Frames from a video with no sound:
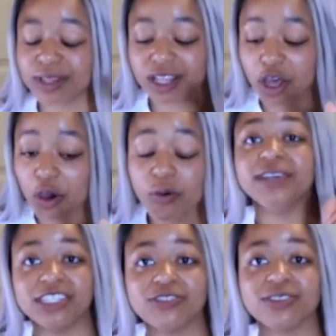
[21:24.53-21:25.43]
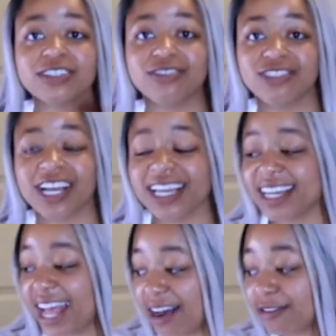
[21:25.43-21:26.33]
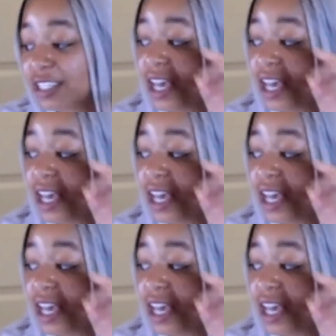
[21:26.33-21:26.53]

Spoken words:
below. Be sure to check it out